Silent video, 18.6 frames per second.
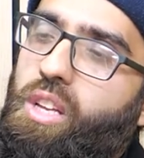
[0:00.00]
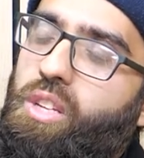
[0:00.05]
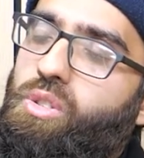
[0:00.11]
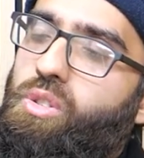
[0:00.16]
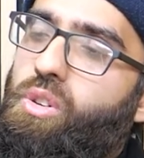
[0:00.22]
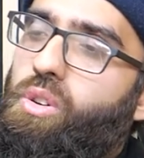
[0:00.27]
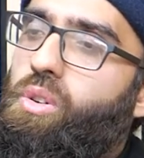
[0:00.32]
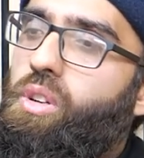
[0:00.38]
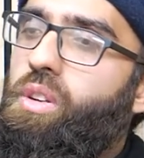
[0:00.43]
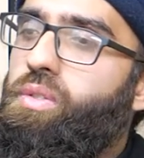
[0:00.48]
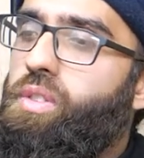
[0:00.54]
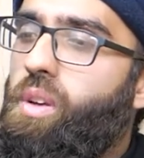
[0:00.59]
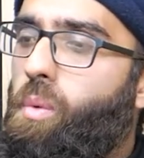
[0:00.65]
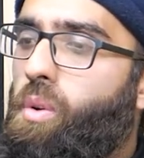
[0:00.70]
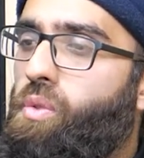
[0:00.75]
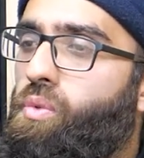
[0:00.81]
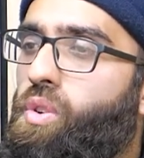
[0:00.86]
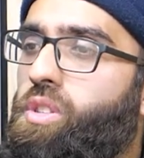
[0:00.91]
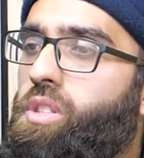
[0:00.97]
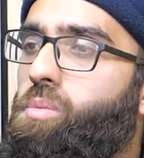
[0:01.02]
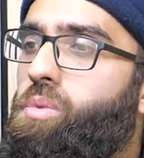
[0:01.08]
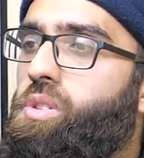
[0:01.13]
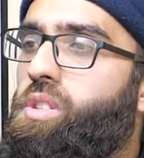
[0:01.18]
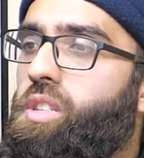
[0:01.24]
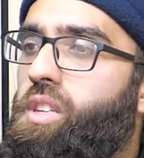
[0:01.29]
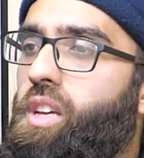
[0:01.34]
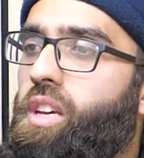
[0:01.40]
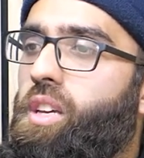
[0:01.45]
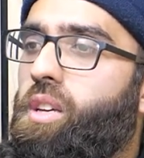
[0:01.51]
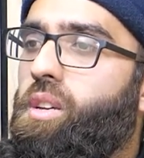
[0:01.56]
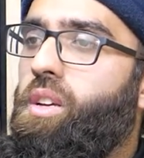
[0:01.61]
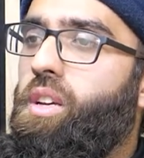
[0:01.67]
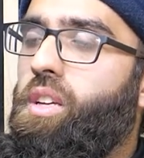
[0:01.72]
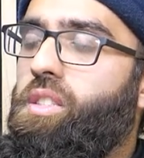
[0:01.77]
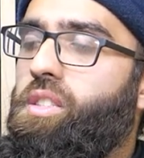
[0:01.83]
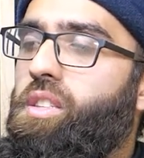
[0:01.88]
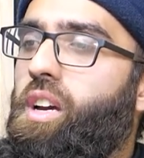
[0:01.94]
So if someone, for example,
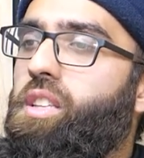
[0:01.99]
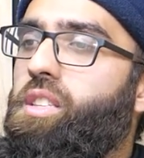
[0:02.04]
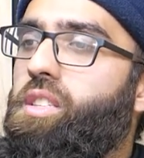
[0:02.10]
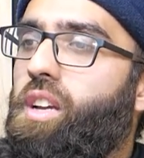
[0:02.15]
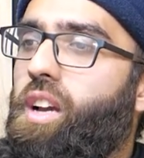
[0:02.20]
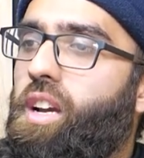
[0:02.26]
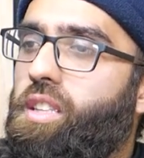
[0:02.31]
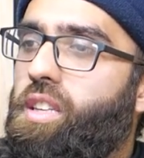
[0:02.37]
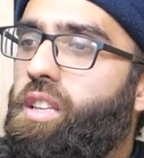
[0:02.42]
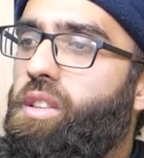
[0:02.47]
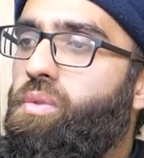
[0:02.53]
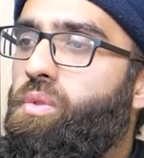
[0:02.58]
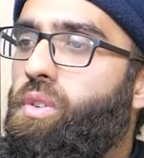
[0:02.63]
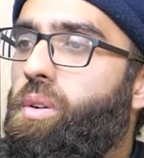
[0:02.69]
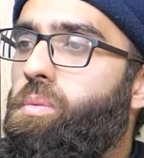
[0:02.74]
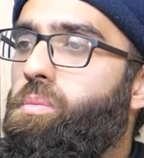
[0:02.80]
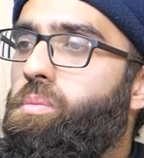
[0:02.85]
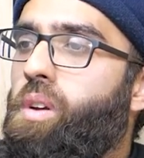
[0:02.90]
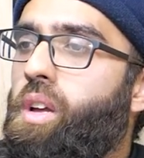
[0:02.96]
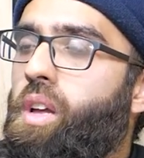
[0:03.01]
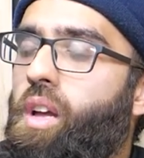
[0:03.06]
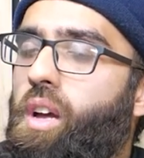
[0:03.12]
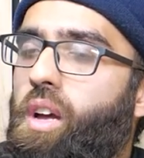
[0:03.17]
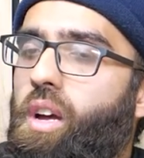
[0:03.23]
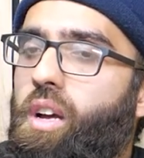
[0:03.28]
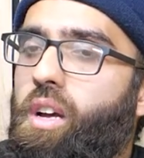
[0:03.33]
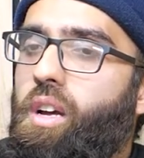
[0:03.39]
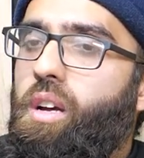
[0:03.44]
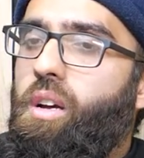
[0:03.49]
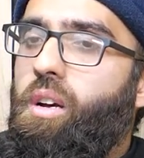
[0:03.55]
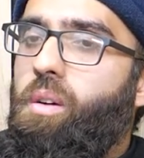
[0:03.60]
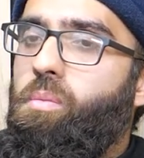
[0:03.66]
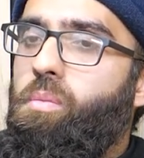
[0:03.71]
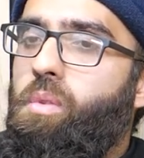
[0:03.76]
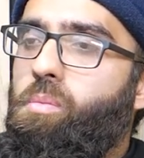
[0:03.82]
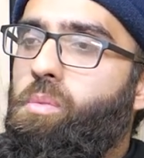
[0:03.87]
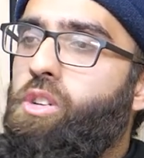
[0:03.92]
today cites a hadith from
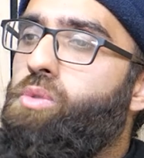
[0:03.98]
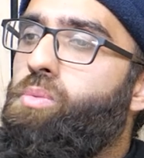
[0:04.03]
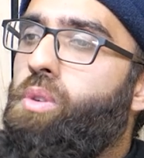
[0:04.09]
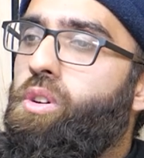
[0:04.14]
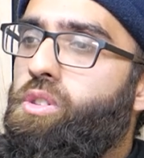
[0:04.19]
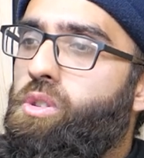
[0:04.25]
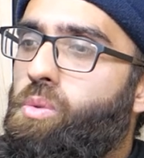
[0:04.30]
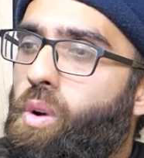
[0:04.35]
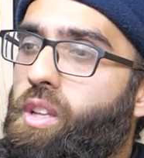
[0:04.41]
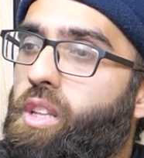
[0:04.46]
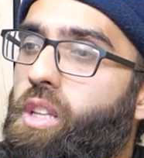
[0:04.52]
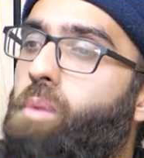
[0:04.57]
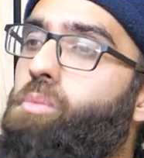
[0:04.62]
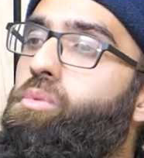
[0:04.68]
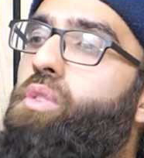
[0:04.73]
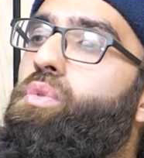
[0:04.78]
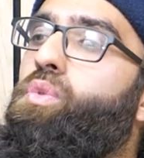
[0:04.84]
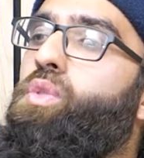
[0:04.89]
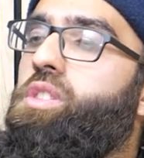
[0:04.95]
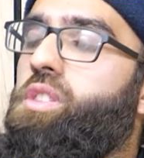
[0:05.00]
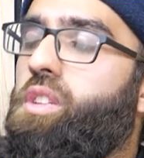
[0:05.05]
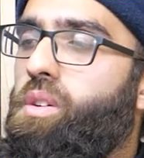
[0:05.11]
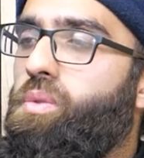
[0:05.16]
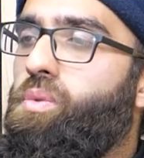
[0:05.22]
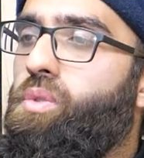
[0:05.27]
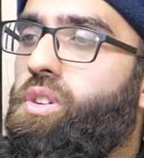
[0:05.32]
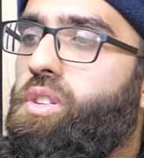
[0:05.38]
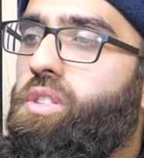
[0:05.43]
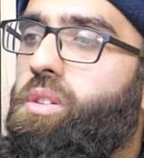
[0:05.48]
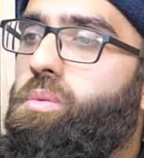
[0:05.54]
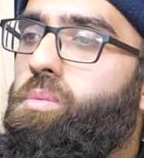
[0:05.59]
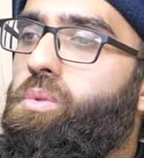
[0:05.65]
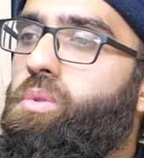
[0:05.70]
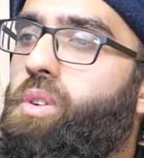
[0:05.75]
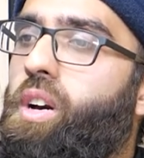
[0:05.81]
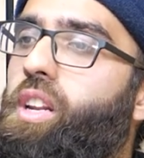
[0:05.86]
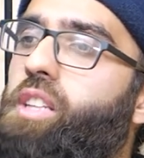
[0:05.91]
Majma' al-Zawaid, and I'm referencing it, for
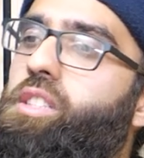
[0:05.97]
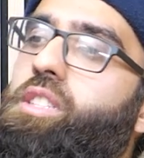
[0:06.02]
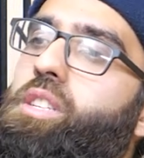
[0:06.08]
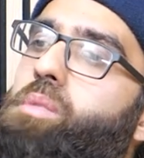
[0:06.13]
example, and I just say